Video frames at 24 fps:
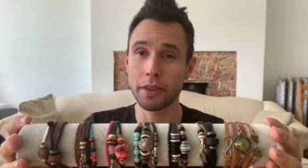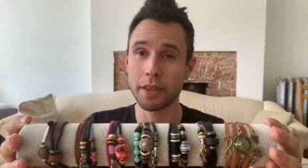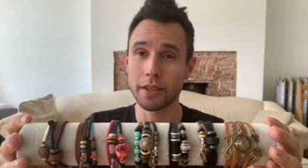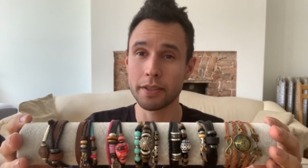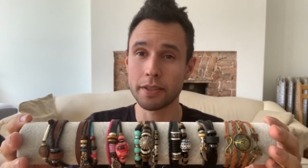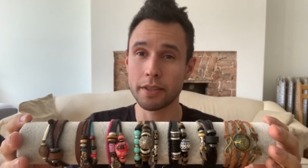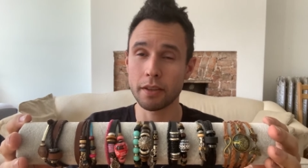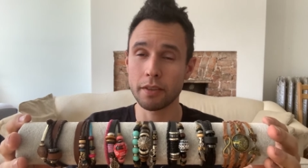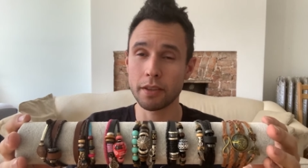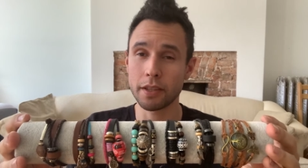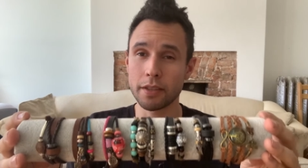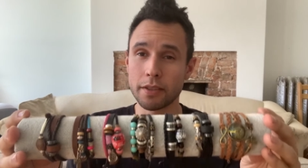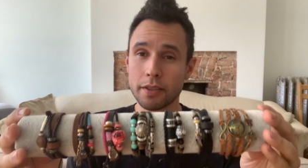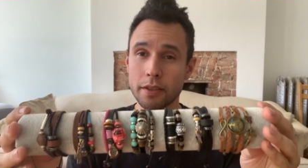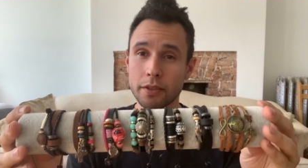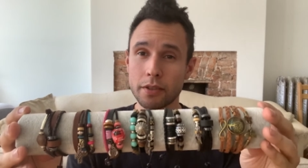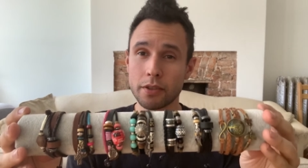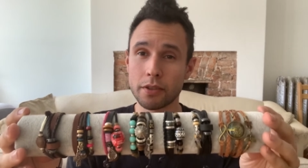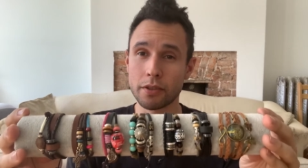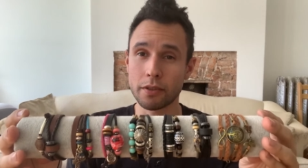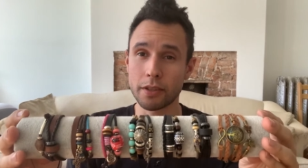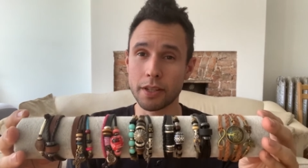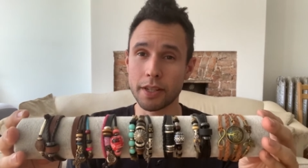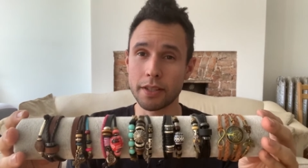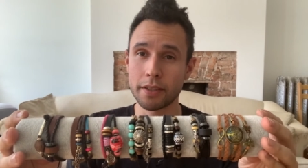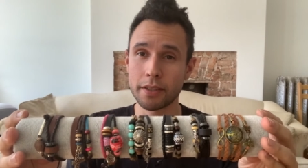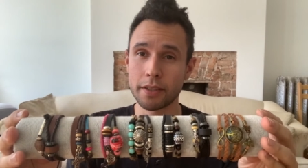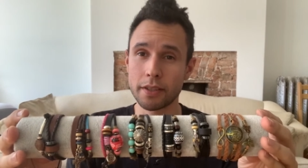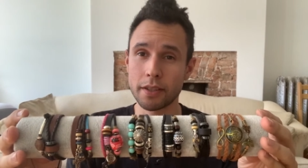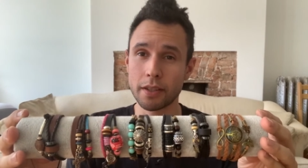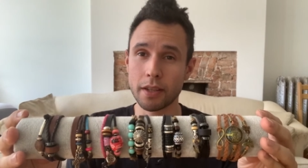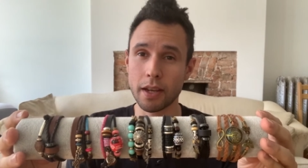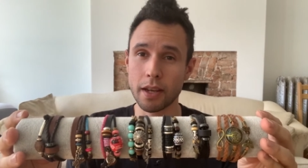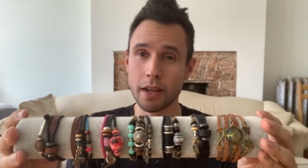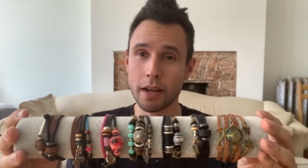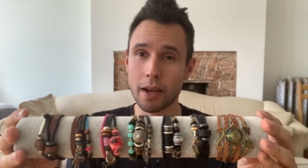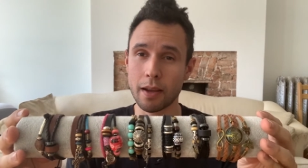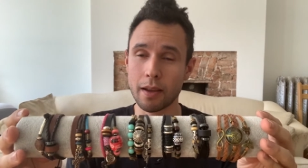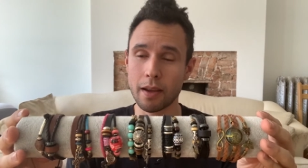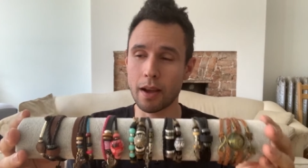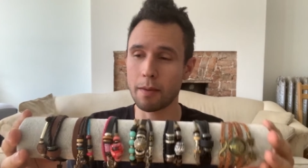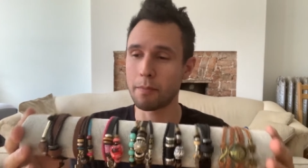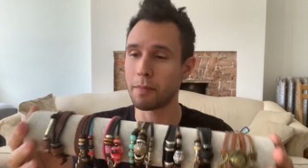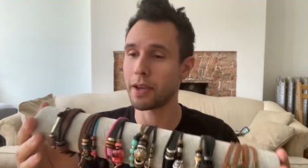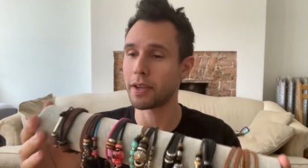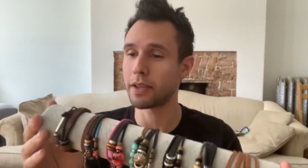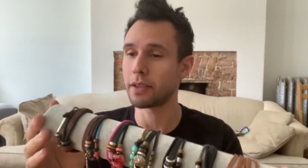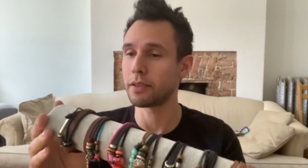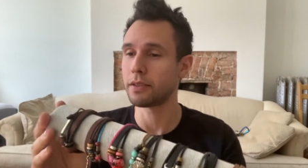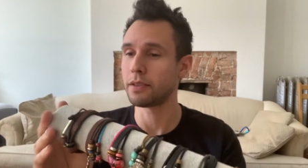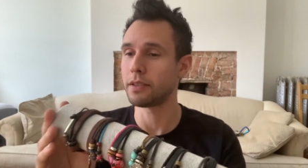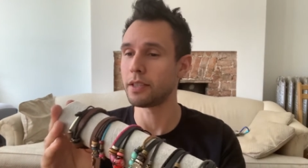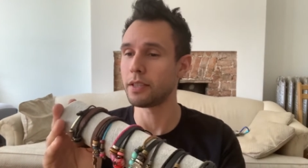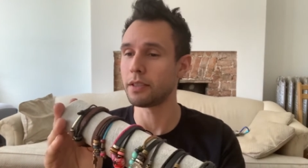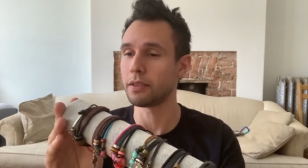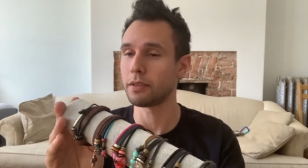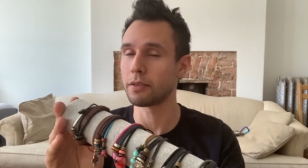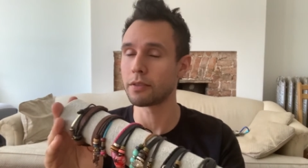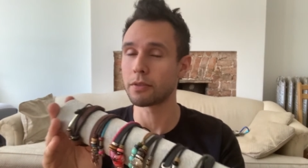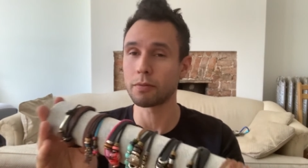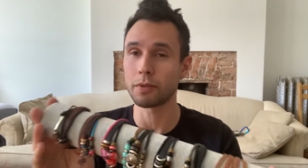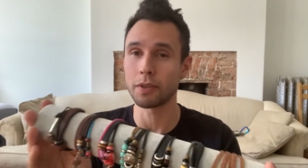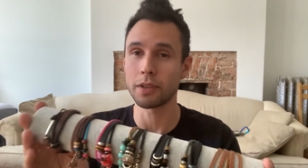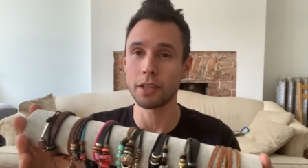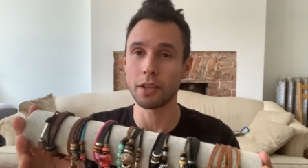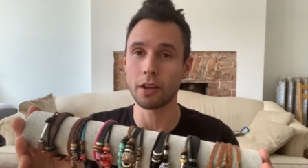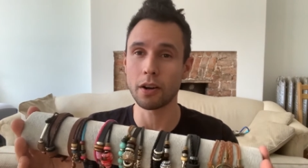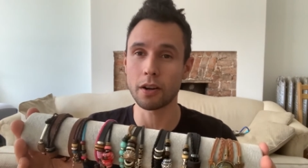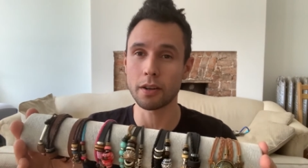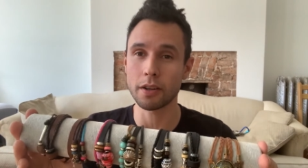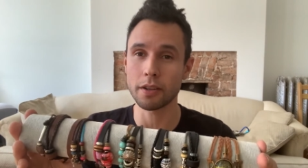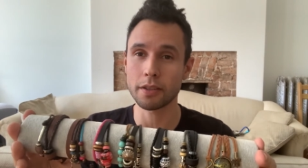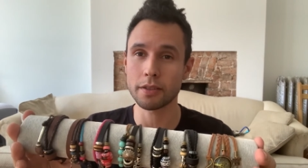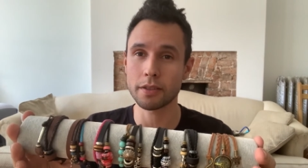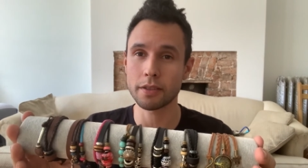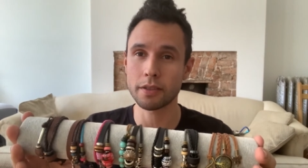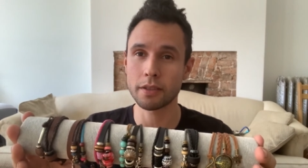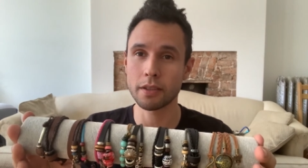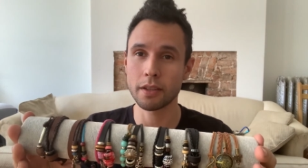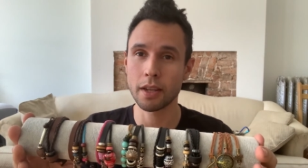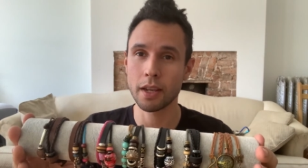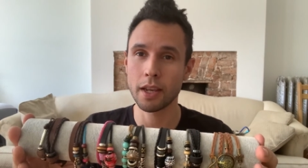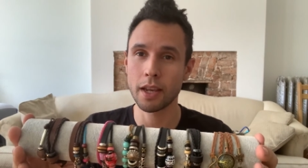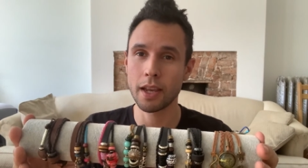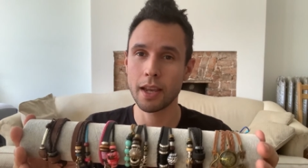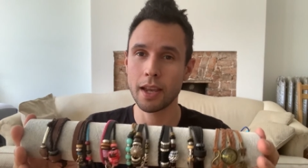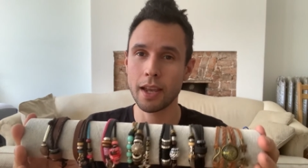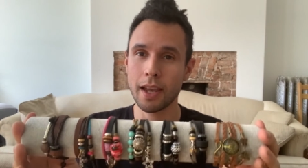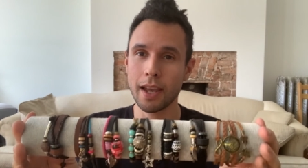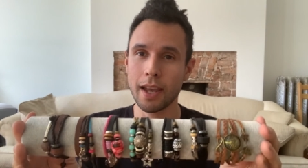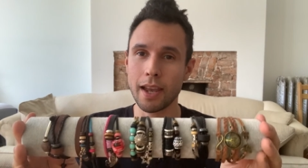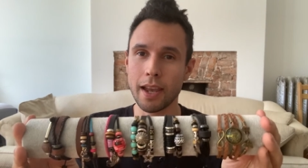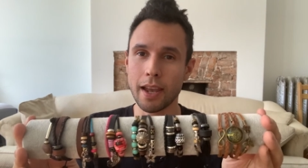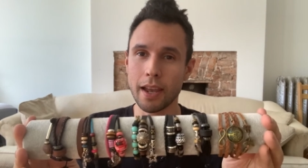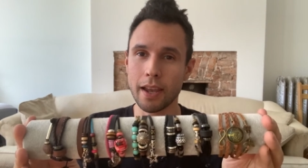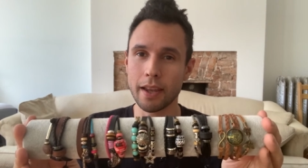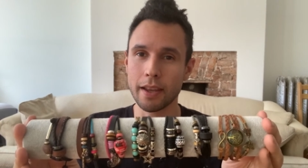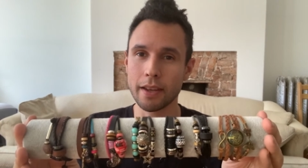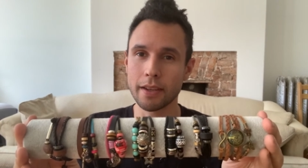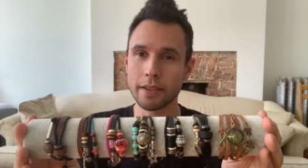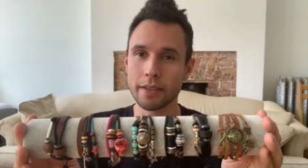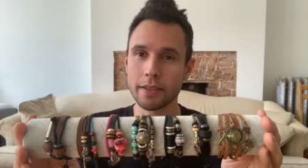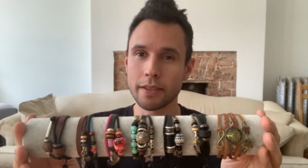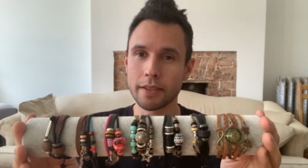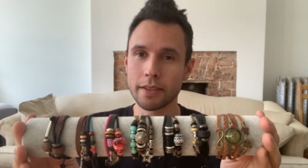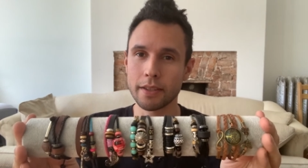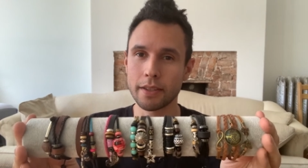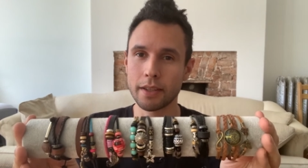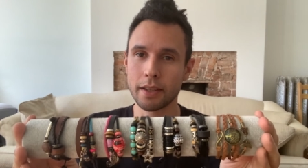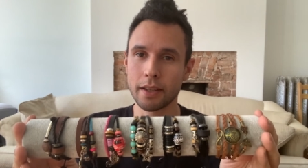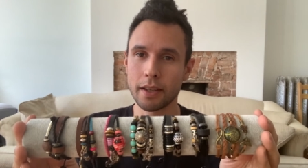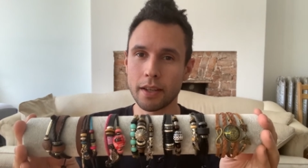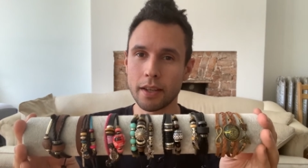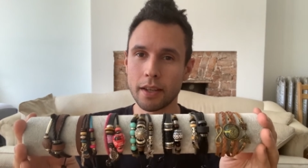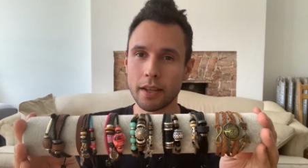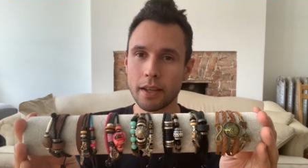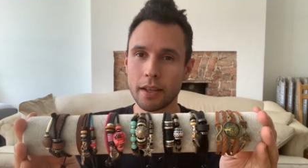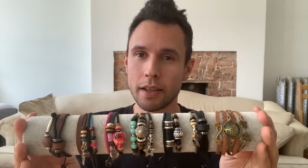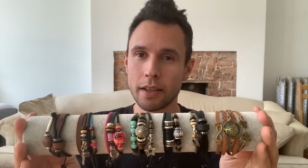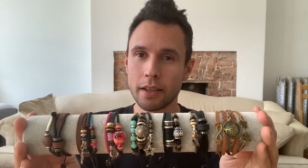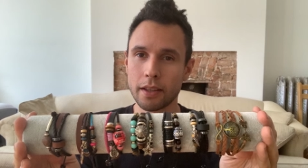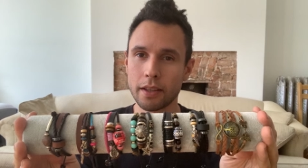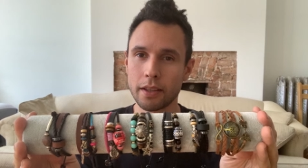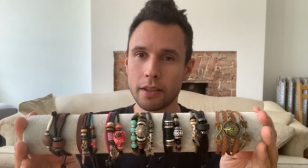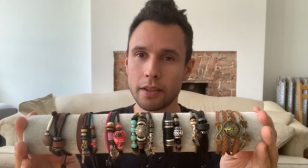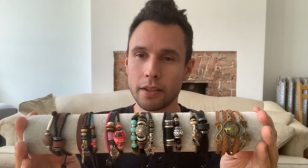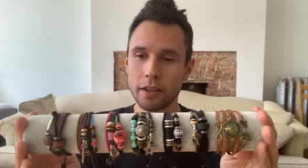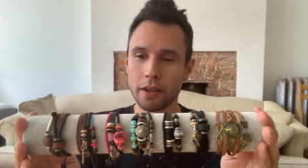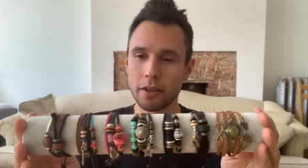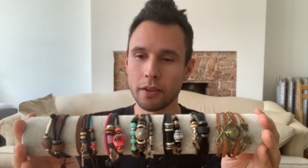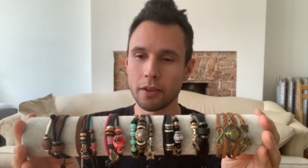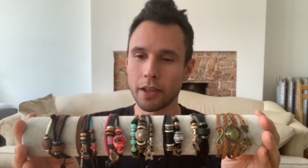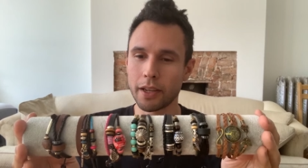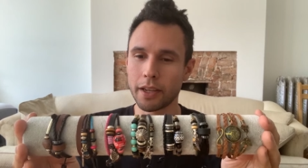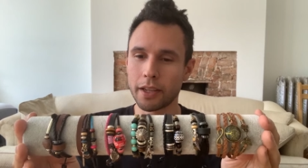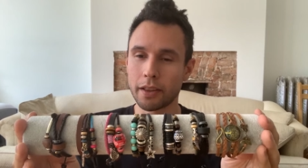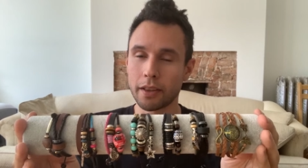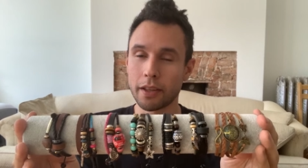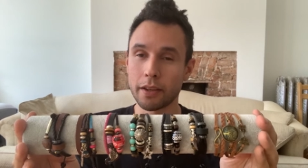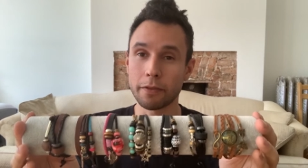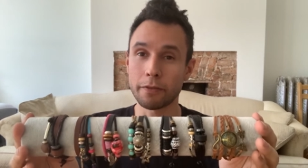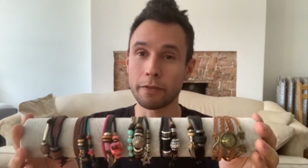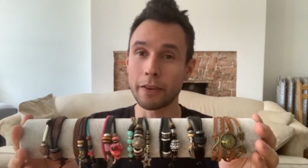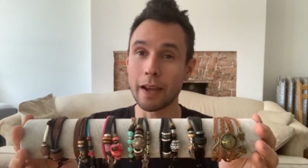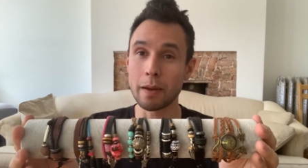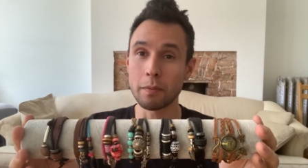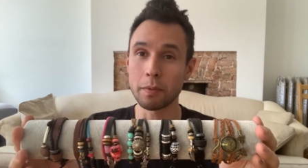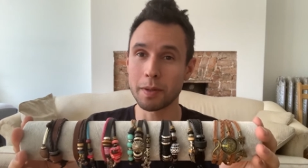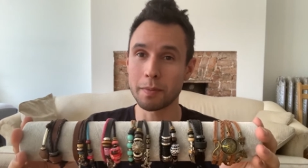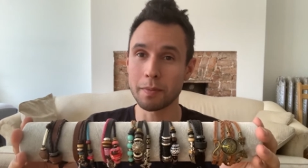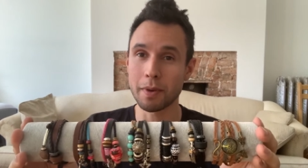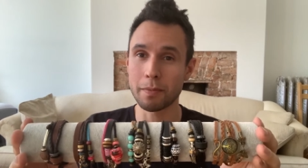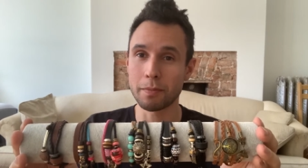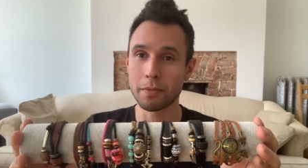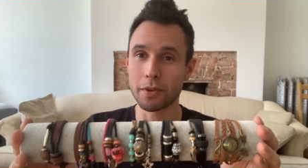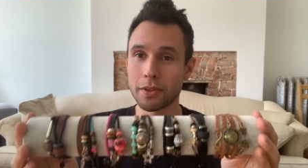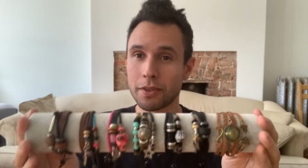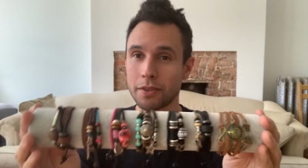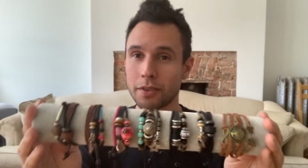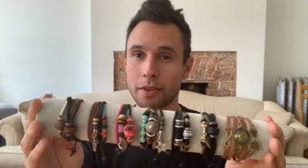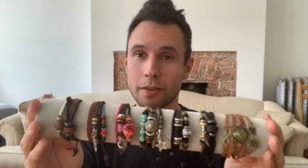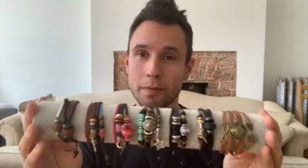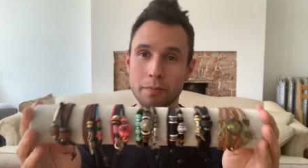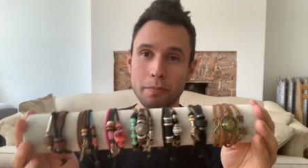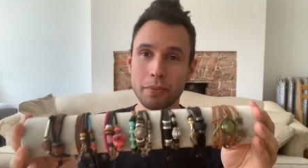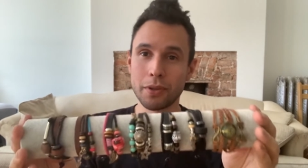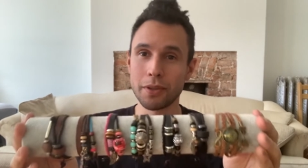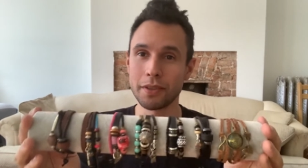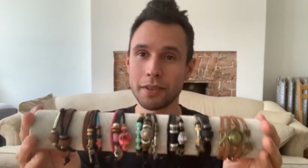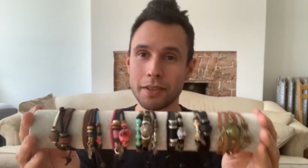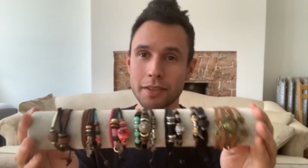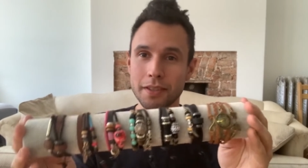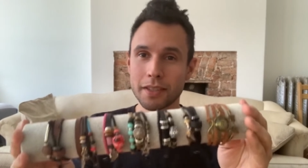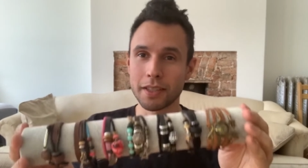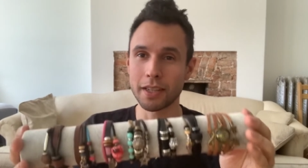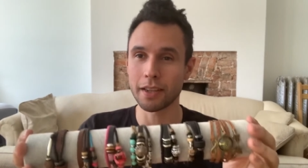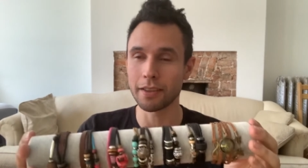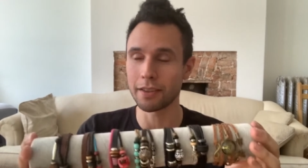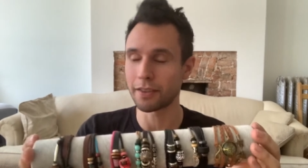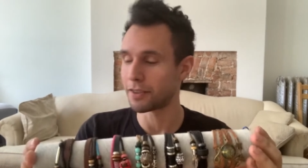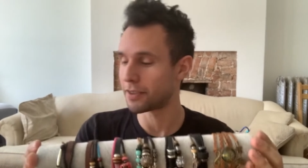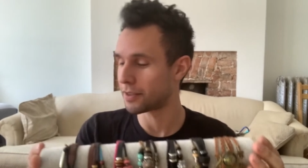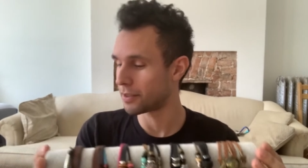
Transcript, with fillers: they sell these on the streets and I, I make deals with the artists and you know, like their family members are putting this together.